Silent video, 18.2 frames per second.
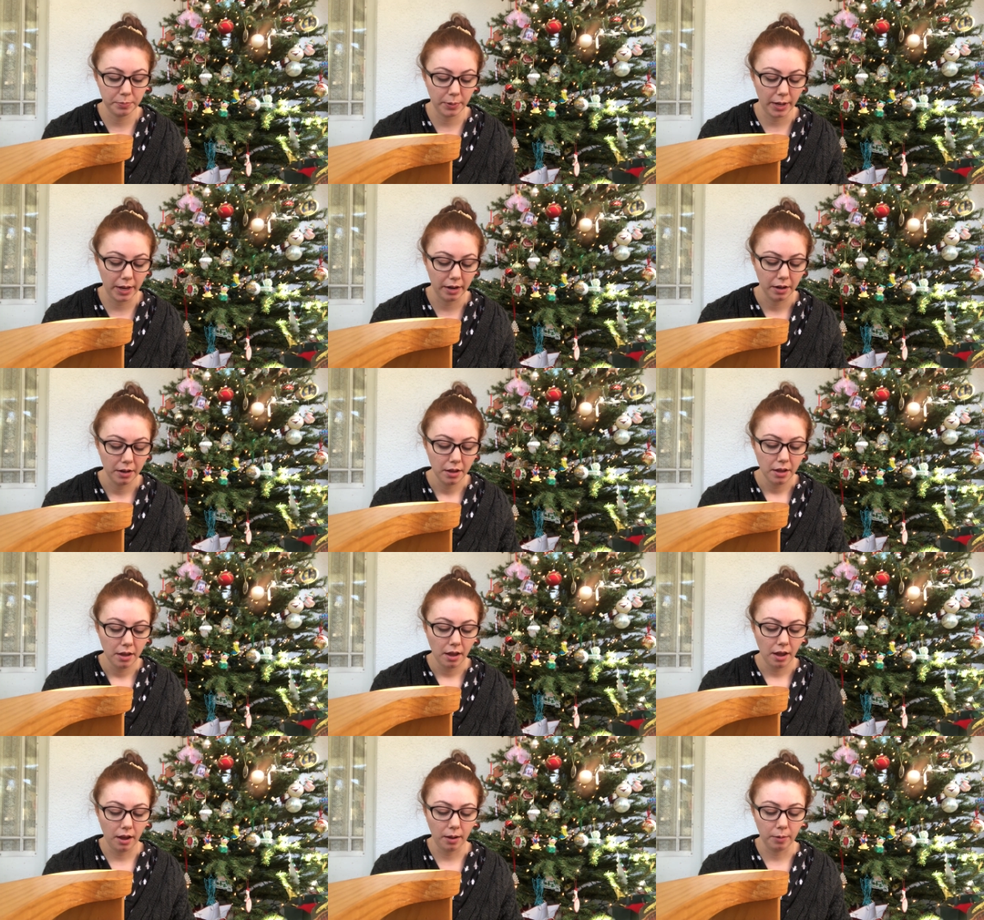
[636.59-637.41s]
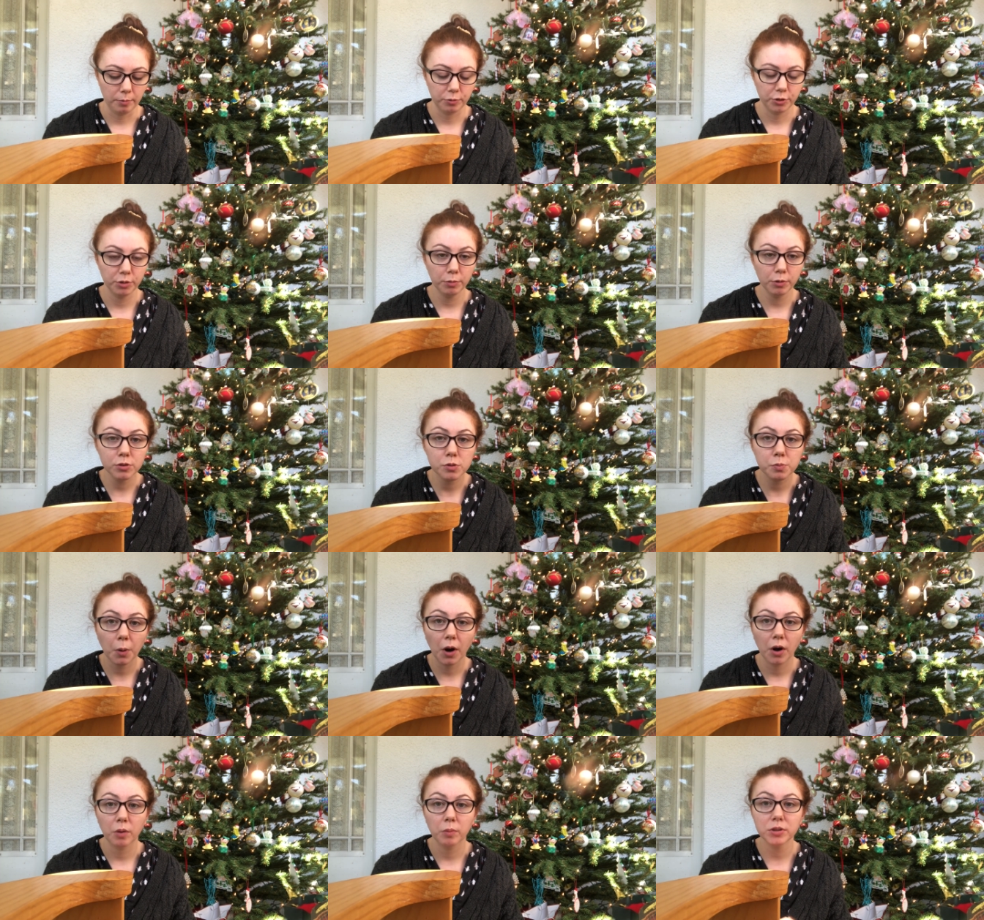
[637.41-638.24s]
But um, for the most
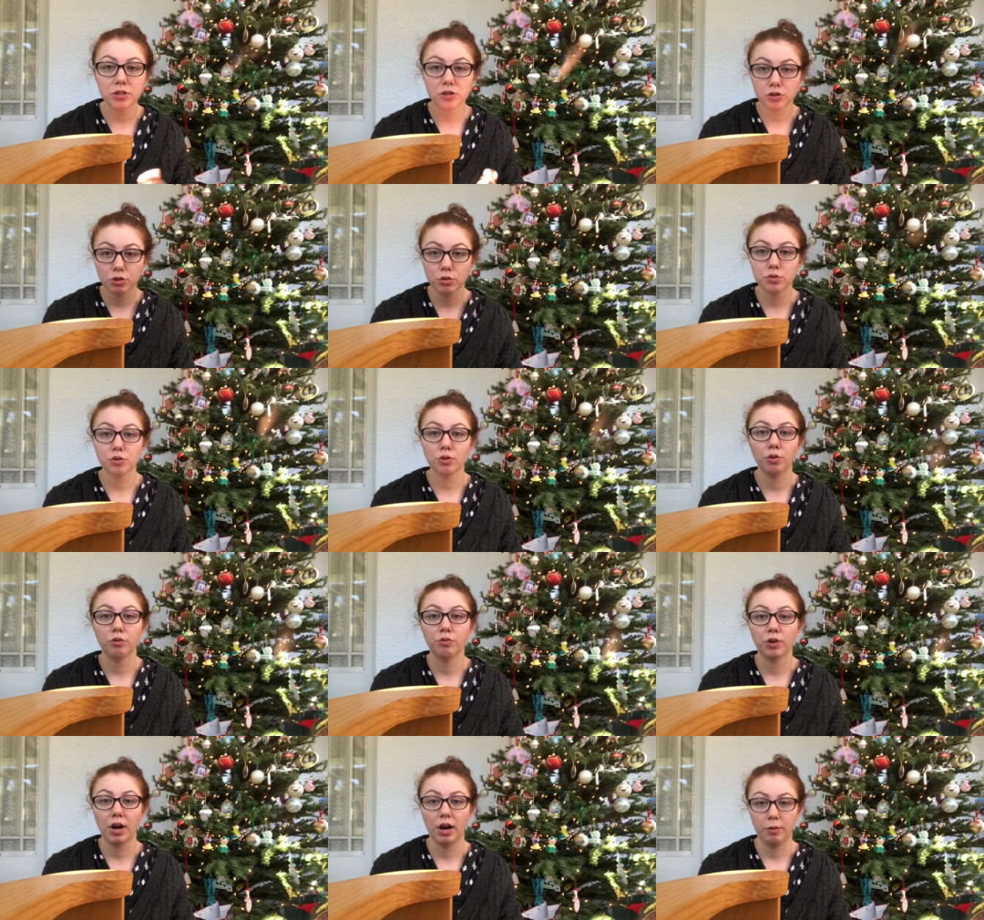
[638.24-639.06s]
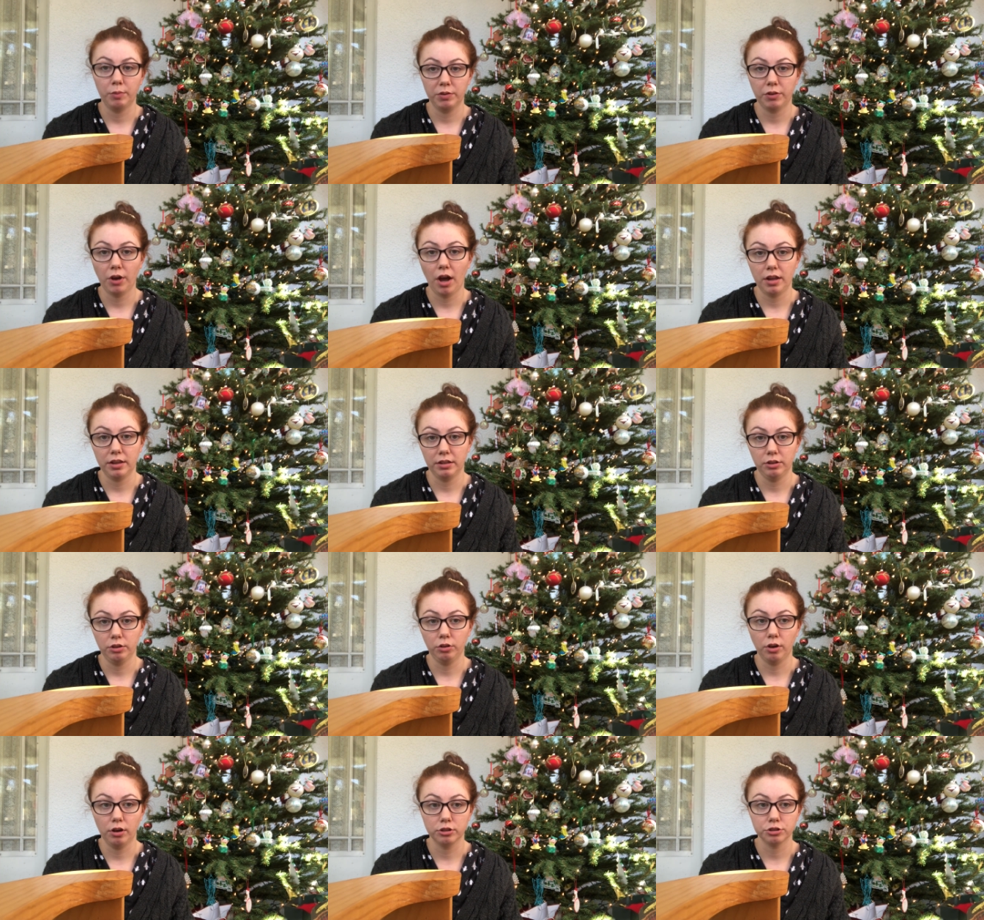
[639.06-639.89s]
part, once the shows are over and we've gotten the
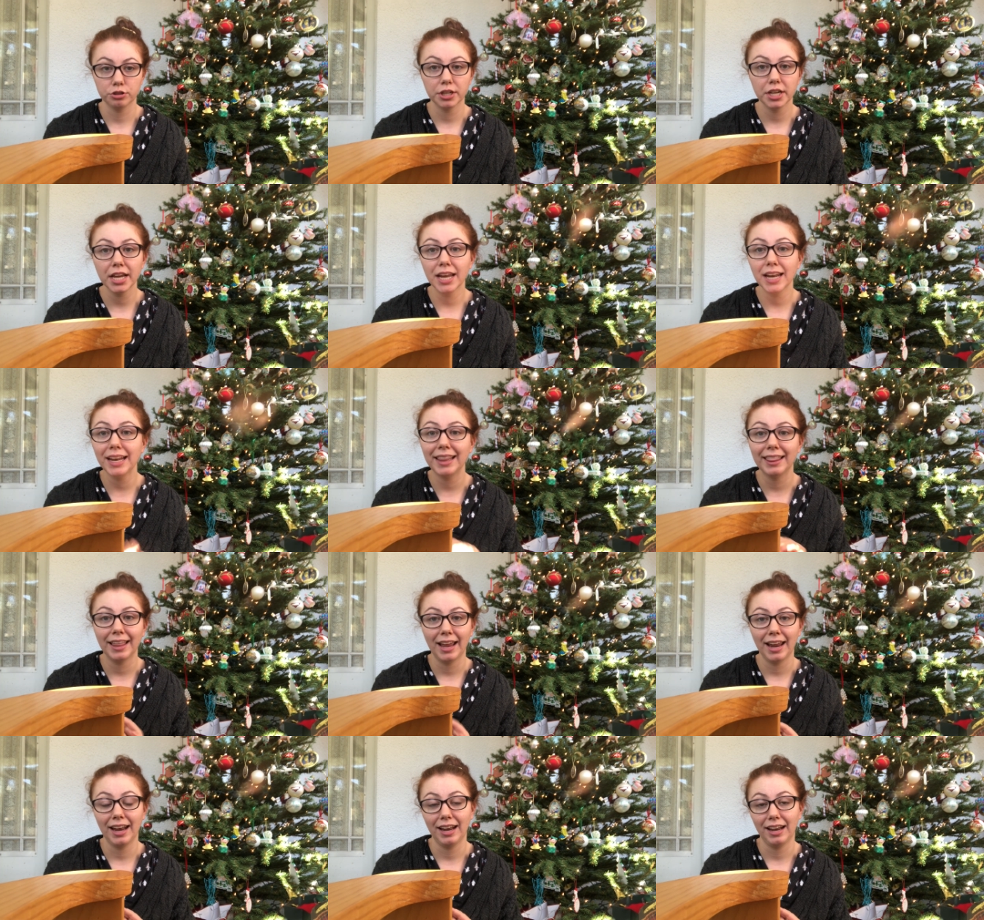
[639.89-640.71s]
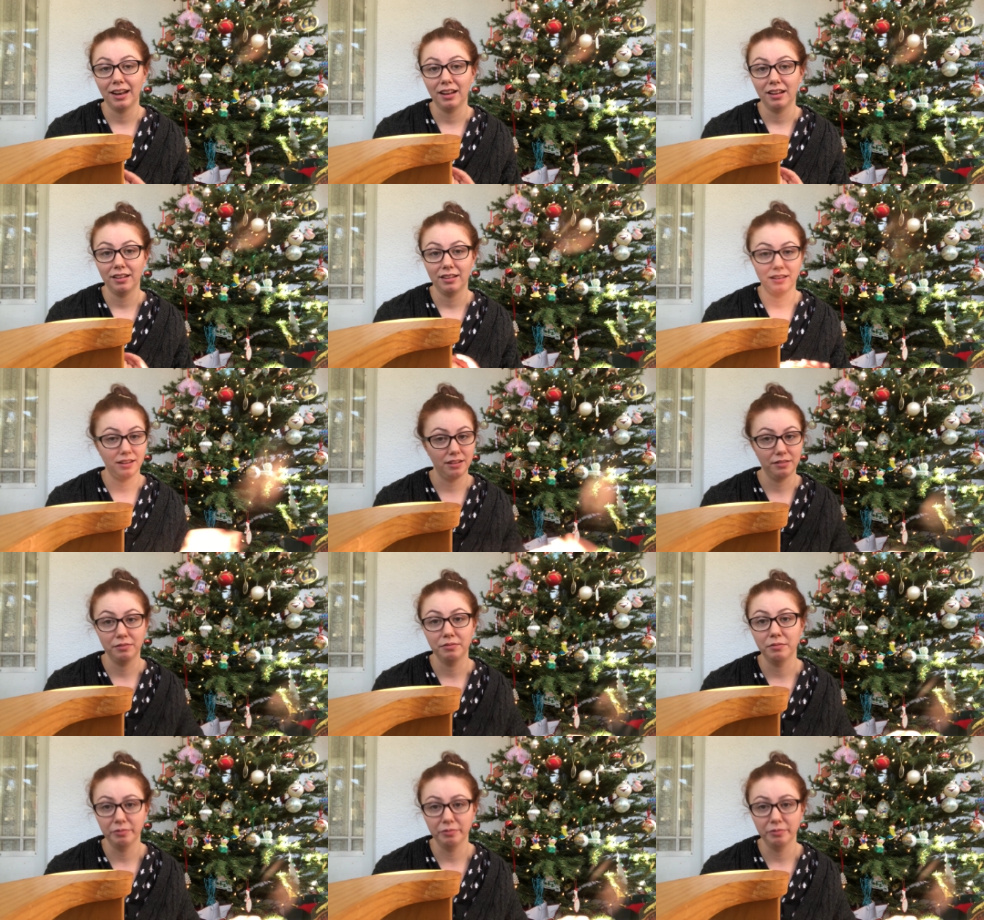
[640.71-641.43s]
laundry in, then the